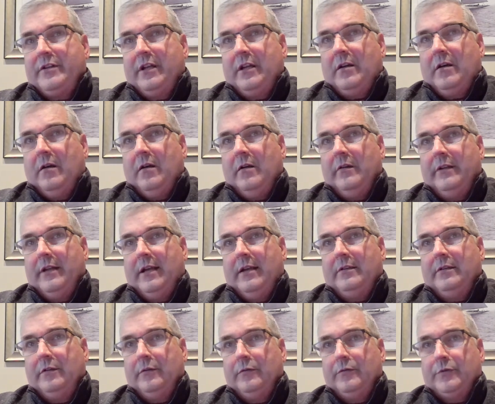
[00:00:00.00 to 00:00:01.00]
they call
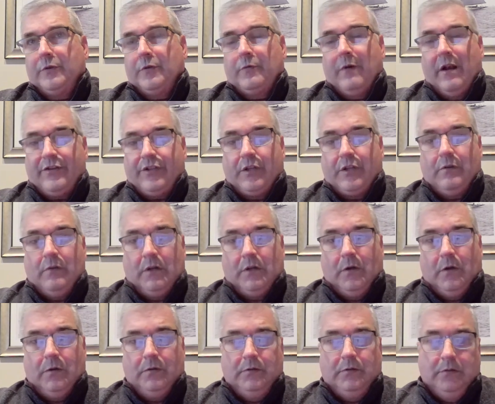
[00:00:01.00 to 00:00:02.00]
that to rescue a
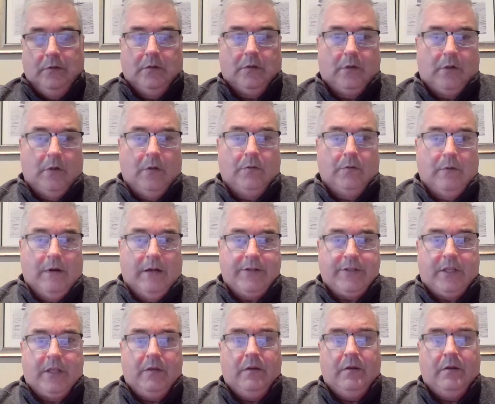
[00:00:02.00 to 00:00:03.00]
code or code
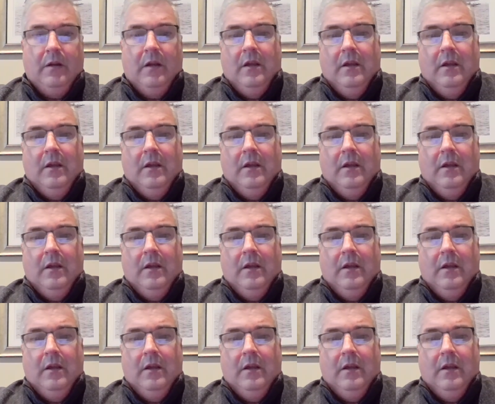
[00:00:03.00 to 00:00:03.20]
rescue.